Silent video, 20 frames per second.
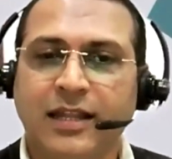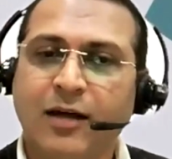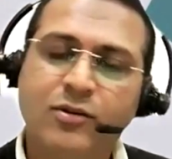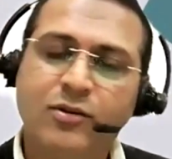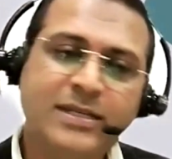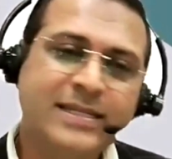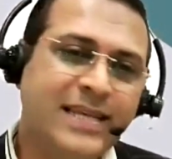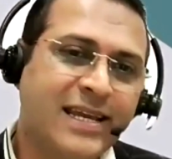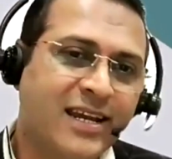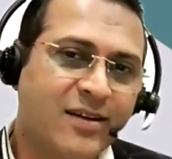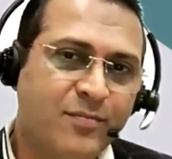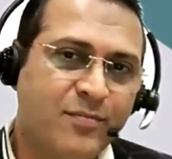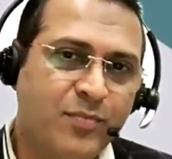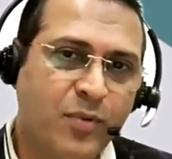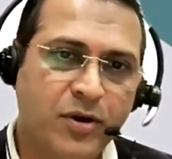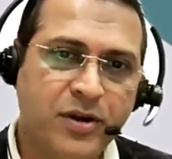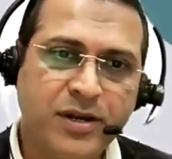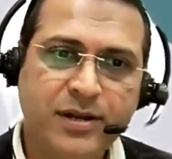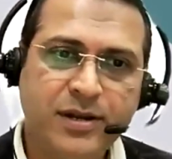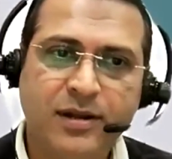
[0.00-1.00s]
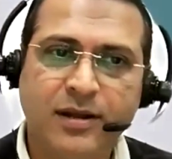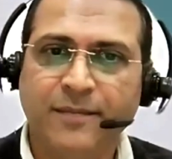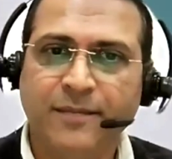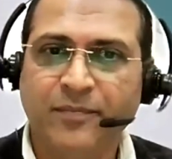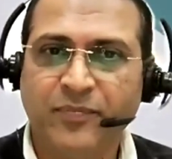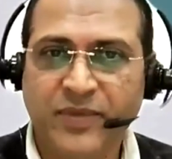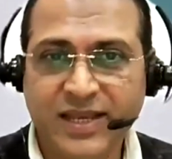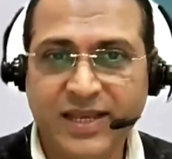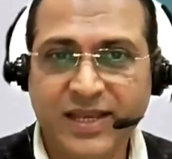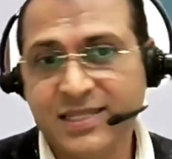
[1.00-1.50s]
Now the second point
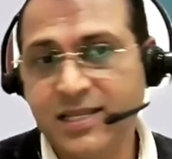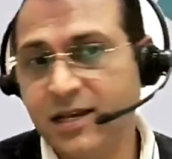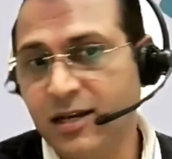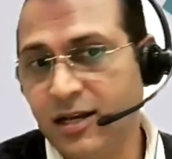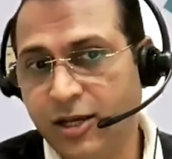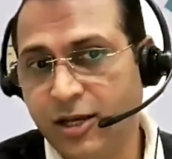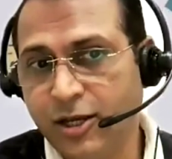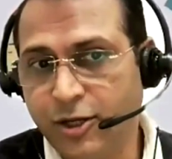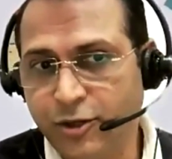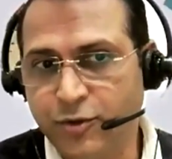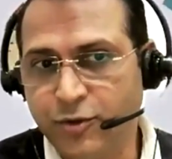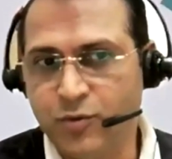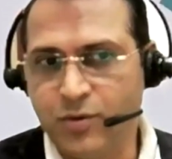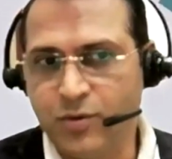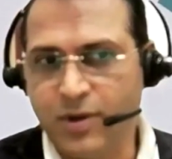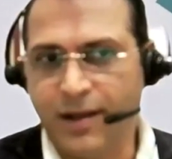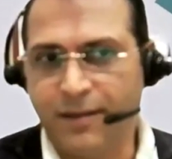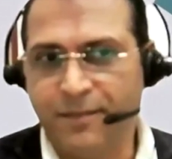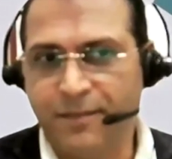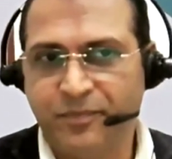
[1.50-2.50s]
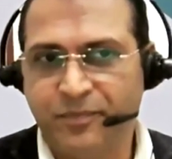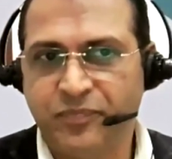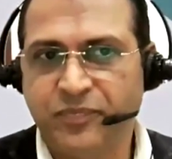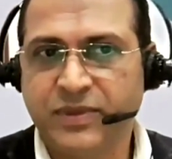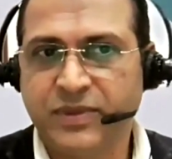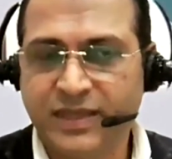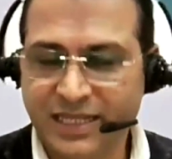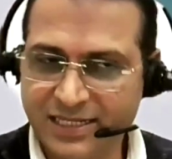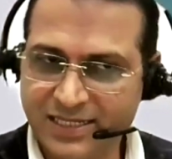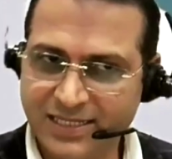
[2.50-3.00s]
is the yoga.
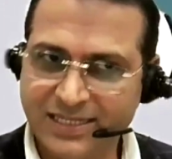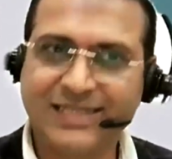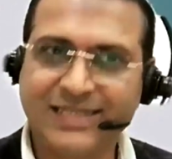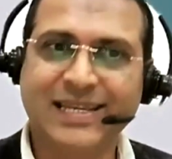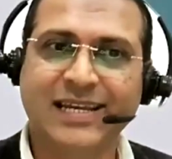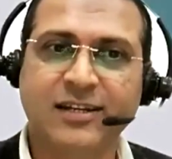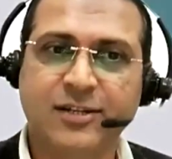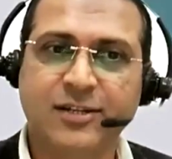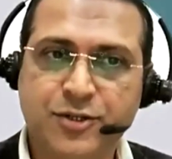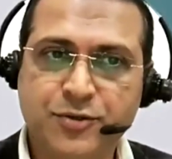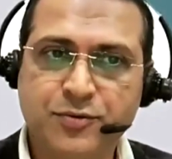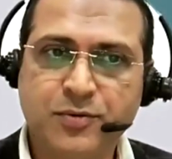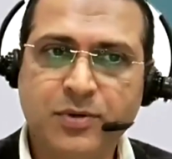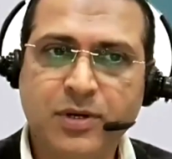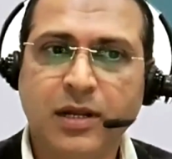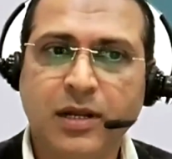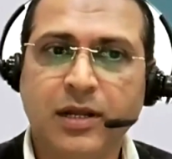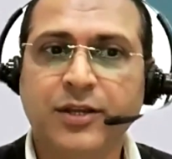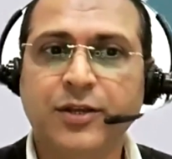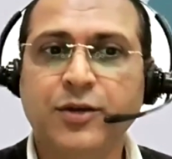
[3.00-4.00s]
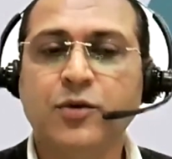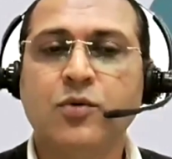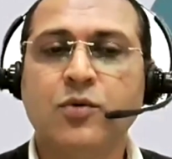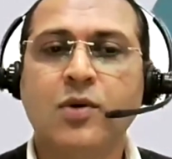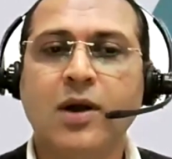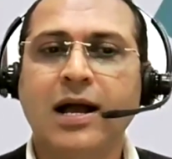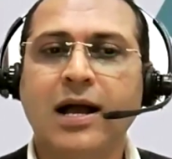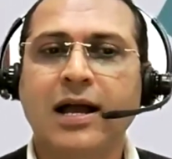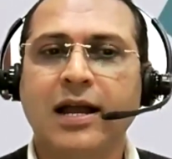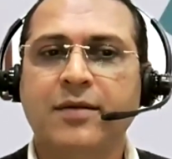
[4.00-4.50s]
This is the second tool,
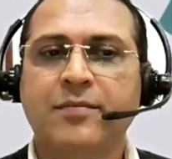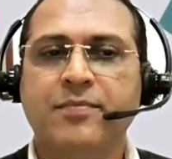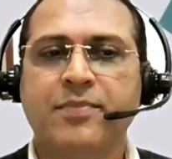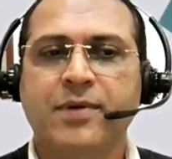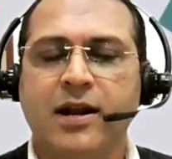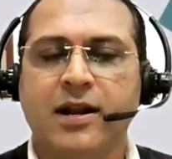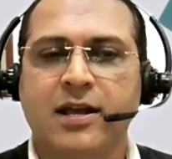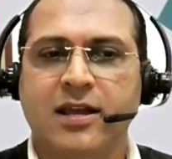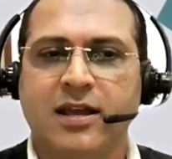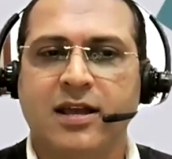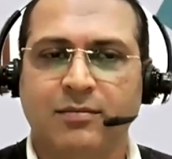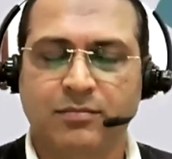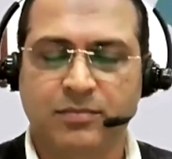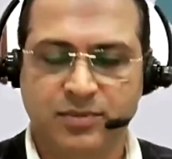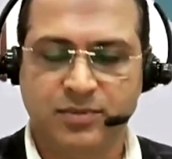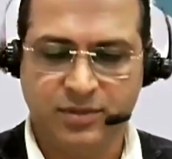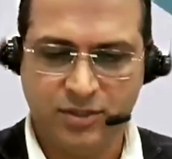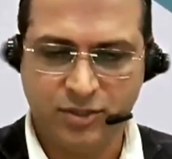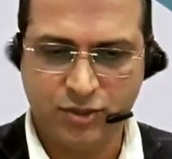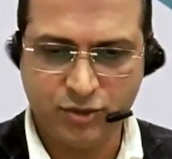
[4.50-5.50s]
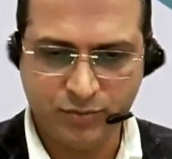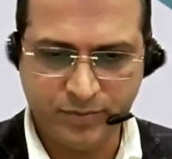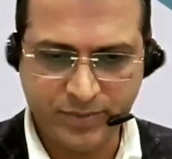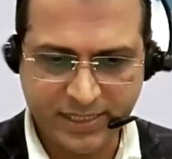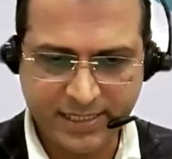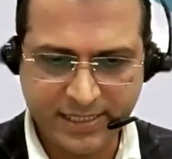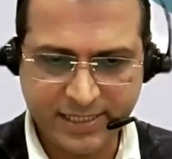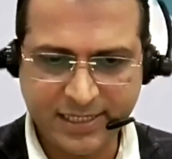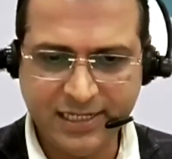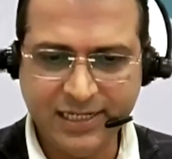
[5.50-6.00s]
yoga and pranayam. So
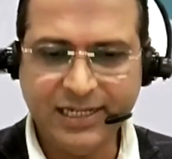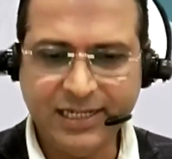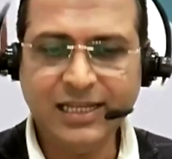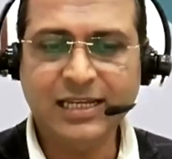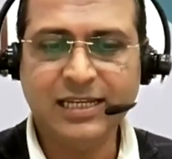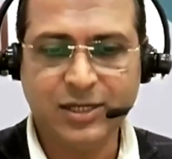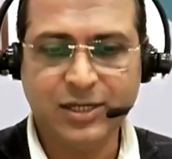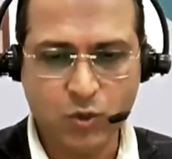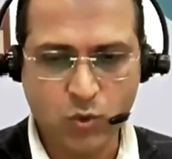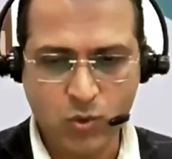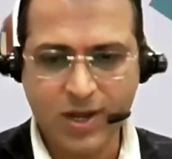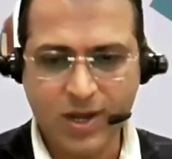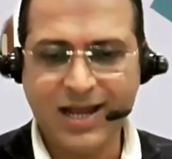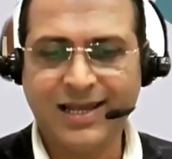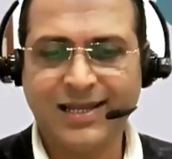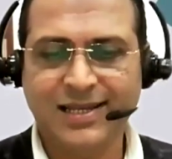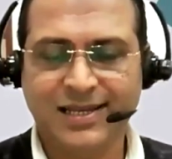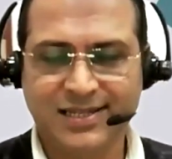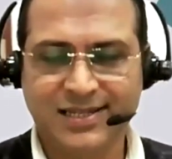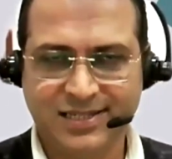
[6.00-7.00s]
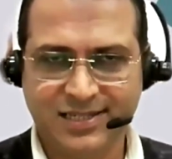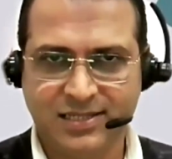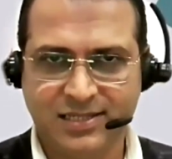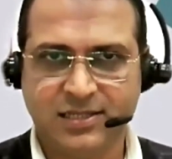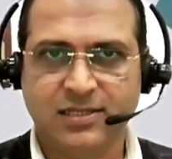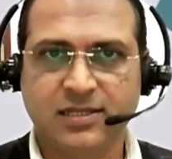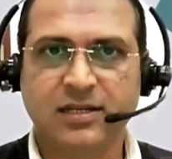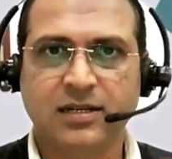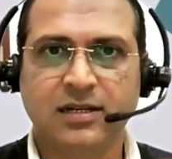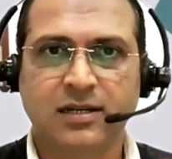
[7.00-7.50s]
basically yoga is
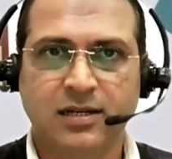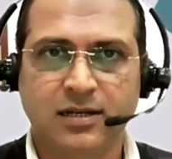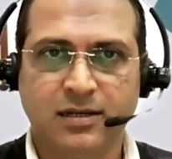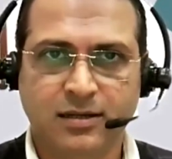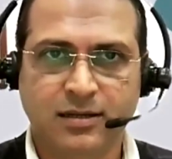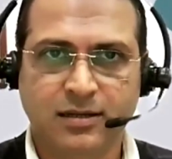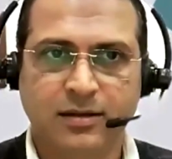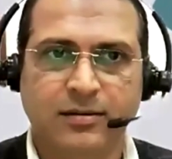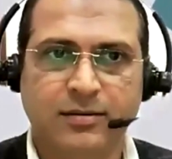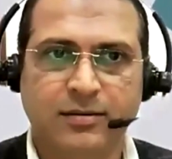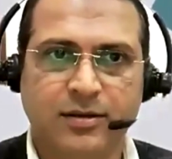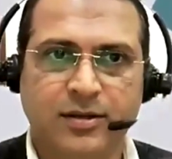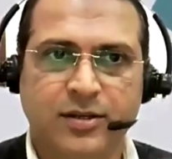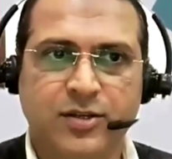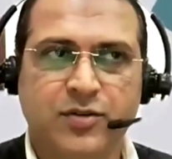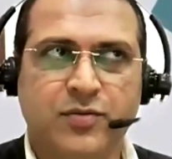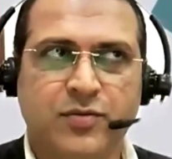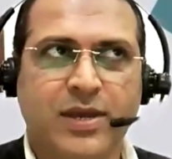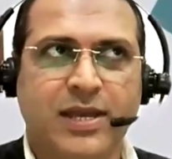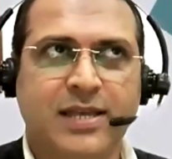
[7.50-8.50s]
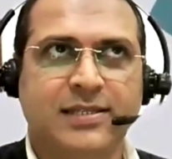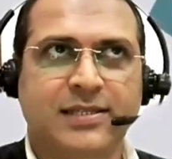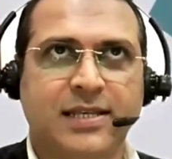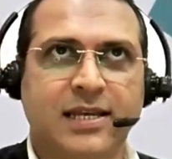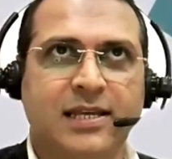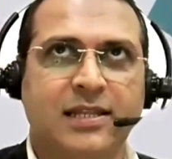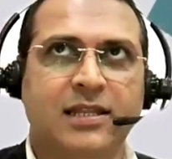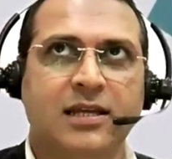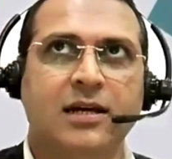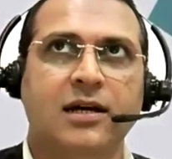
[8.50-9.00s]
the, you can
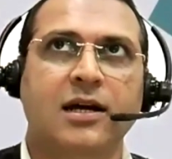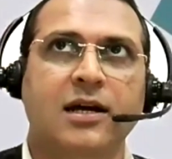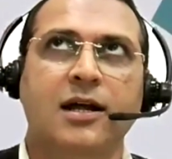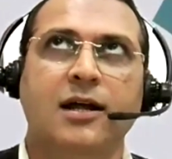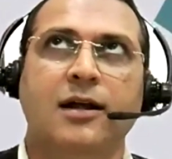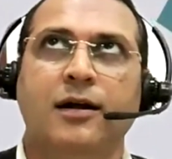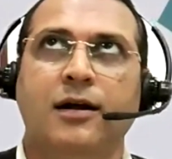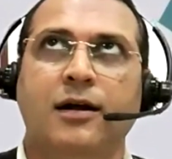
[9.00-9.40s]
say the